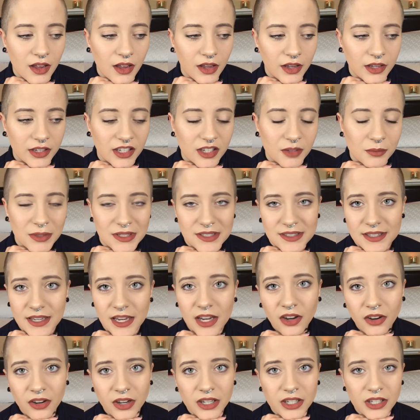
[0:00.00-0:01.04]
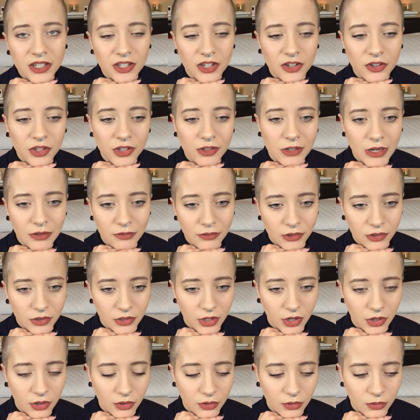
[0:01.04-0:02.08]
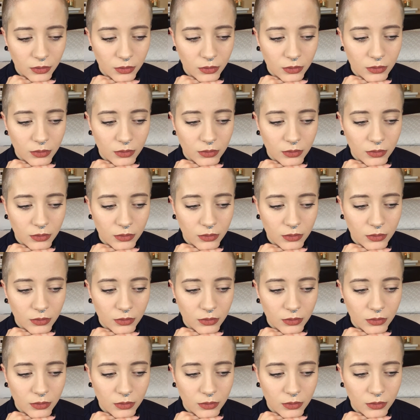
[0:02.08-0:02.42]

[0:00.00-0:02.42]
It can be scary, you know. You never know.